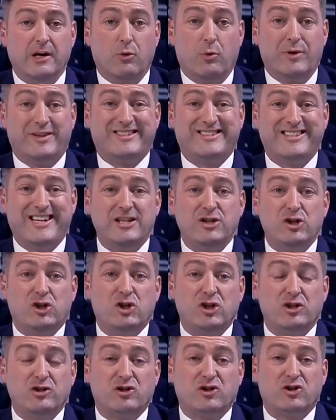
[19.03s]
With
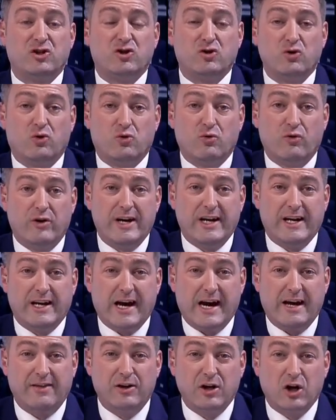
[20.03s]
tensions
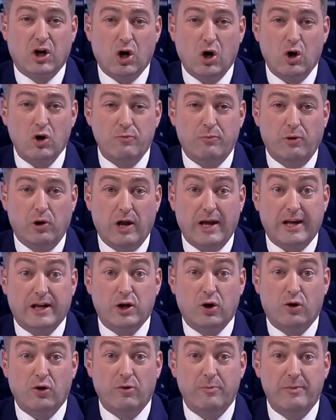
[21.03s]
soaring and the global
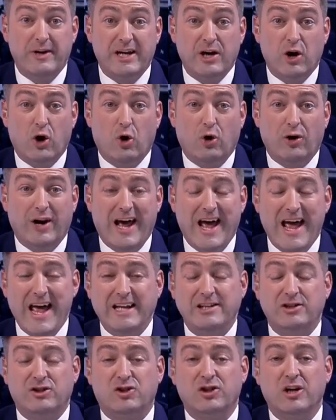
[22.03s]
economy on
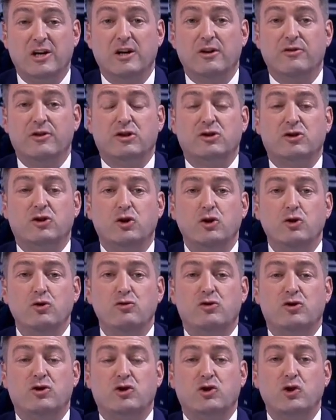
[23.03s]
edge, the
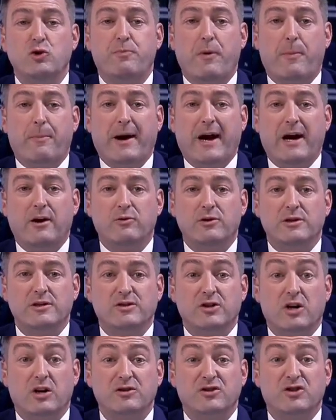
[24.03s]
two
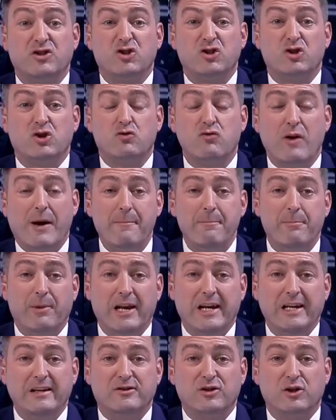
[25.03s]
superpowers are
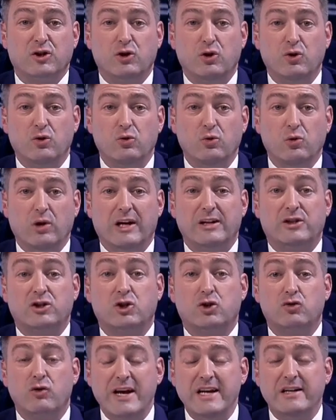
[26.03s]
scrambling to cool a
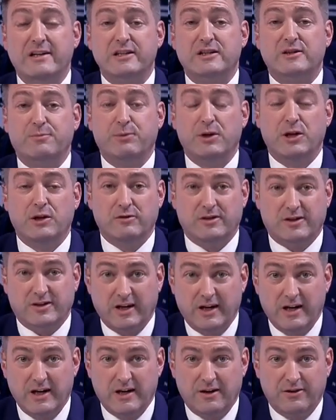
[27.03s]
trade dispute
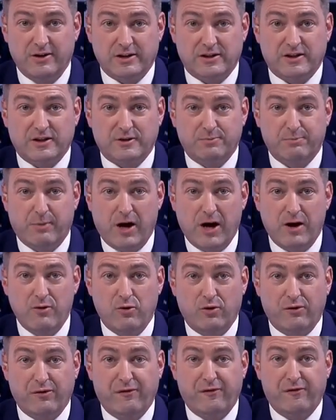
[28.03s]
that
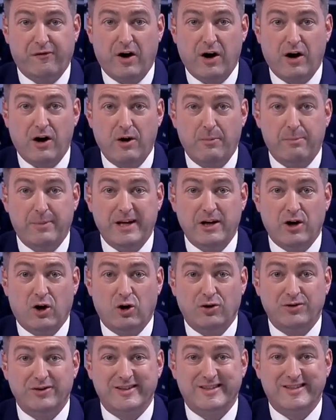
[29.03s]
spiralled far
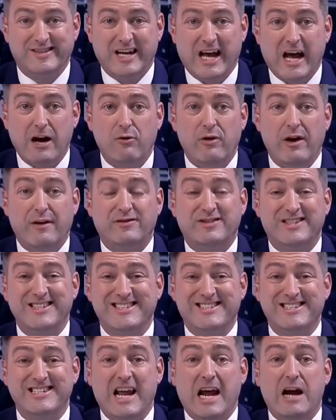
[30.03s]
beyond tariffs
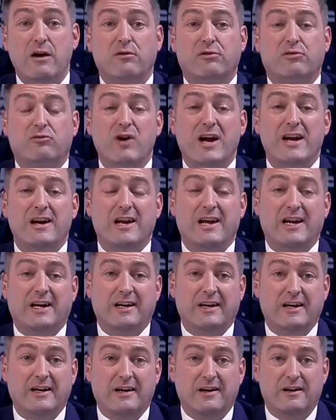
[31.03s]
and is now
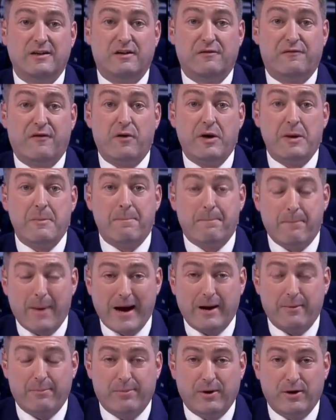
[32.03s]
threatening the very
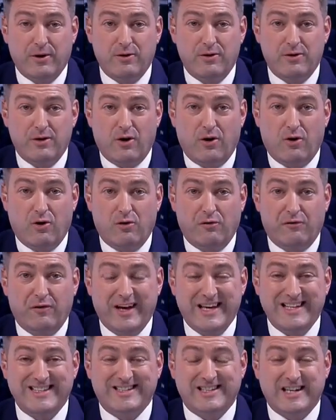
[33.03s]
backbone of
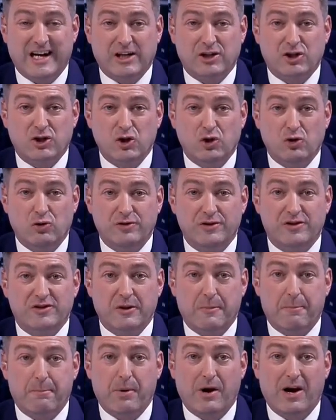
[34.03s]
international
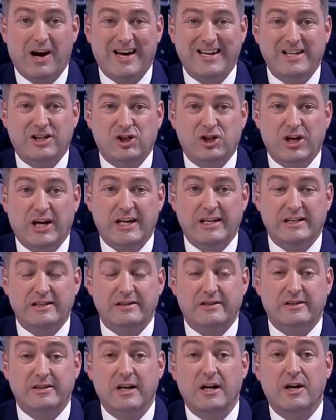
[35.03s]
supply
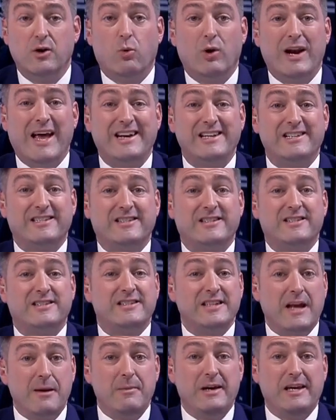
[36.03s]
chains. Well, at a
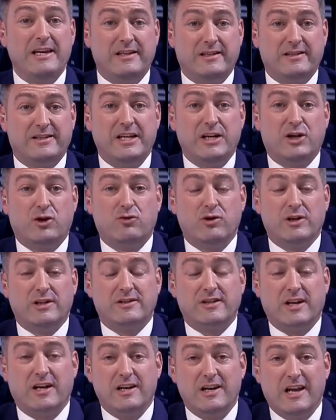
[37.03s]

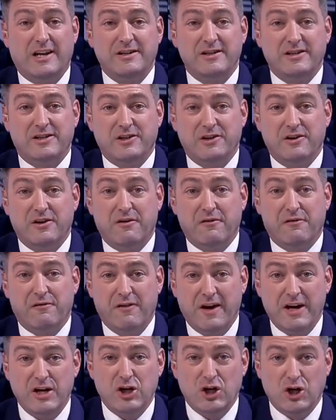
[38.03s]
semi-secret London
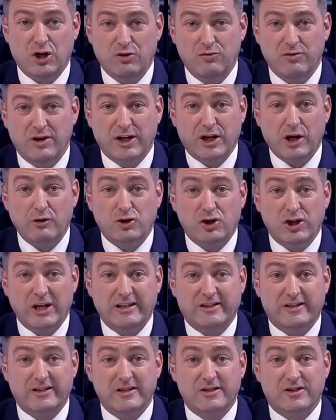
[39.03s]
venue,
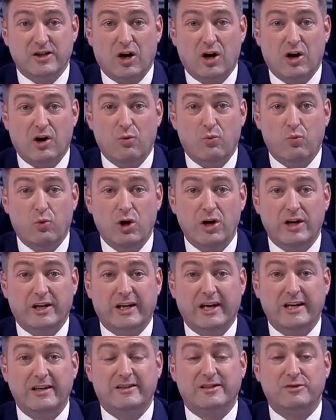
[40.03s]
negotiators are
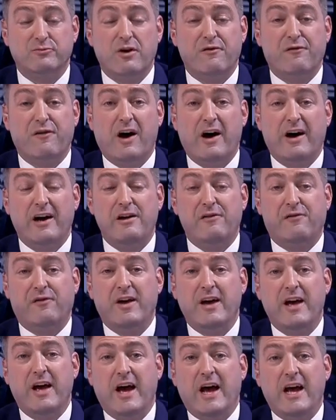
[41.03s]
working to
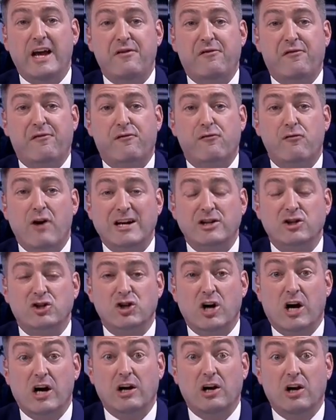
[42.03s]
revive a
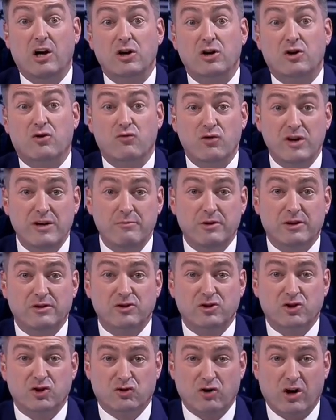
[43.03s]
fragile
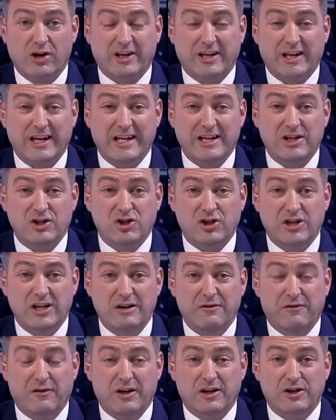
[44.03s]
agreement struck in
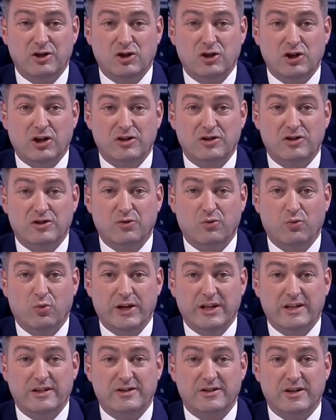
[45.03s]
Geneva just
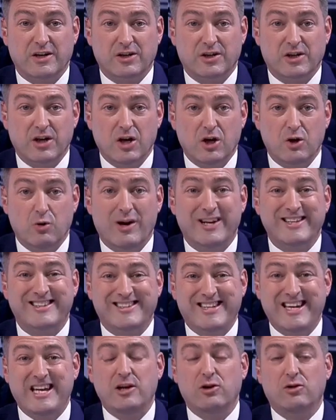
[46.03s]
weeks ago. A
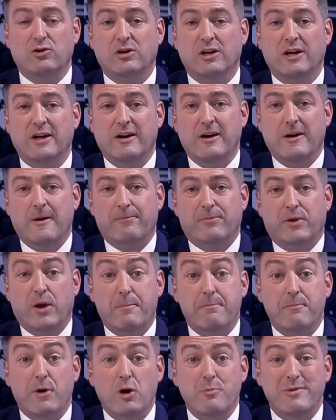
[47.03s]
deal
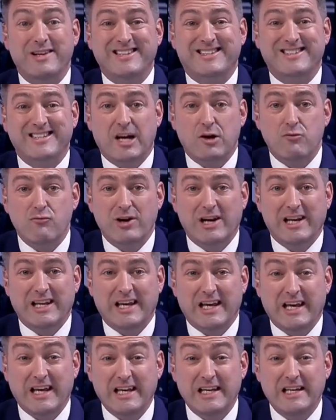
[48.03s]
that
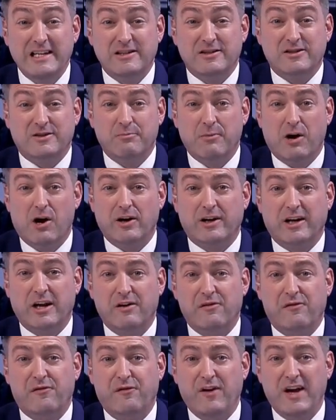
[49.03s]
momentarily eased
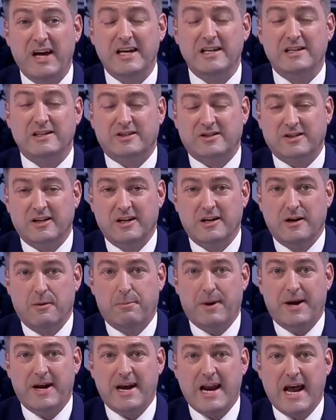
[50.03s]
market fears,
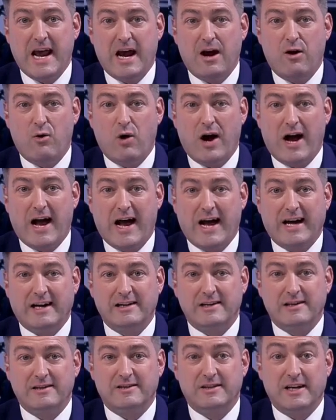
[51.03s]
but now
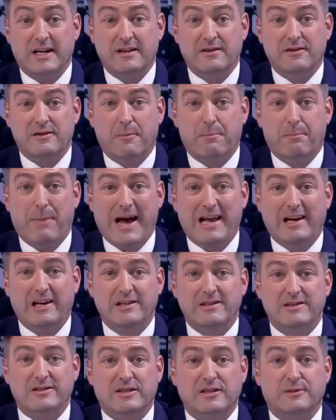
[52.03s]
hangs in the
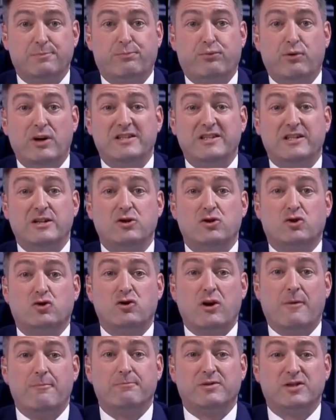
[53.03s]
balance as President
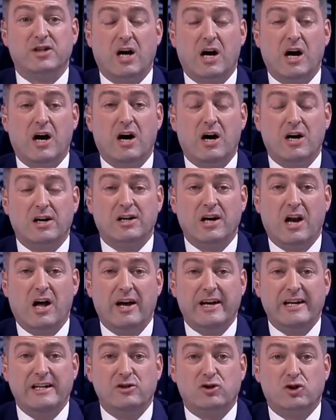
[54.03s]
Trump's
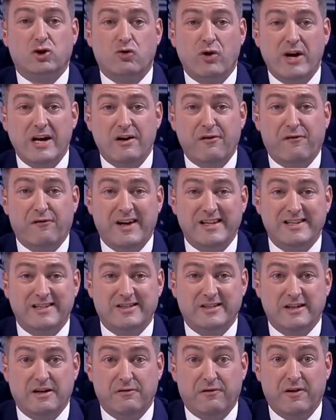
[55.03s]
hardline trade
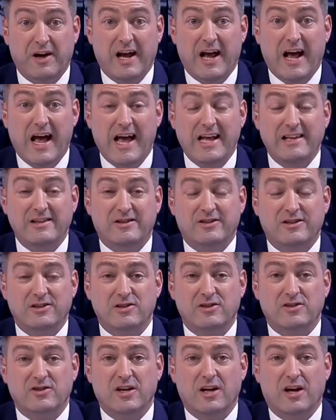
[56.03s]
offensive
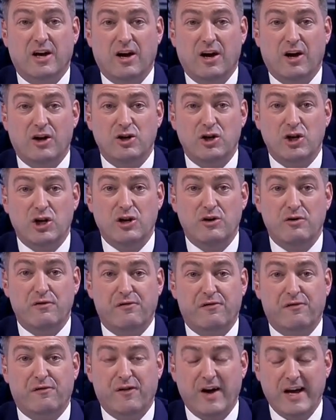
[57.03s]
enters a new
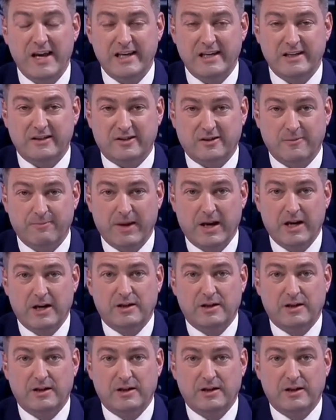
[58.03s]
phase.